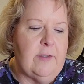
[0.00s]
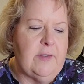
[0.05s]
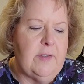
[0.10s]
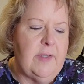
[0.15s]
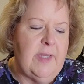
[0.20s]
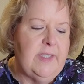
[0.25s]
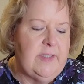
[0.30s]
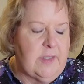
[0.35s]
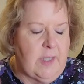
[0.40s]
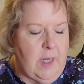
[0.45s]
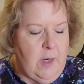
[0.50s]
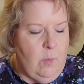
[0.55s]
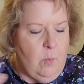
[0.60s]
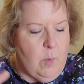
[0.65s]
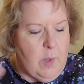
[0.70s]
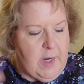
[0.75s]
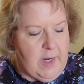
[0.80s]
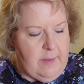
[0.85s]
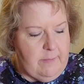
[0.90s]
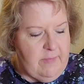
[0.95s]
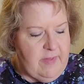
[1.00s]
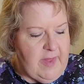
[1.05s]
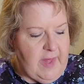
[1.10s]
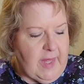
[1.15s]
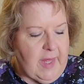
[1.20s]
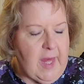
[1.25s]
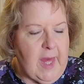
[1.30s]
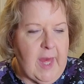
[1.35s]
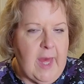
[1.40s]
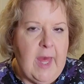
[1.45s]
So that's kind of what I'm
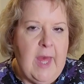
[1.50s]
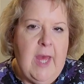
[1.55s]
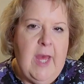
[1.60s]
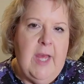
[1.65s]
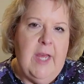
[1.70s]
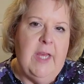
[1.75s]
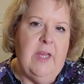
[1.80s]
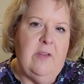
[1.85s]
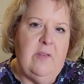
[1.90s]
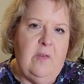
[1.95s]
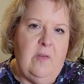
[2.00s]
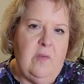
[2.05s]
thinking, is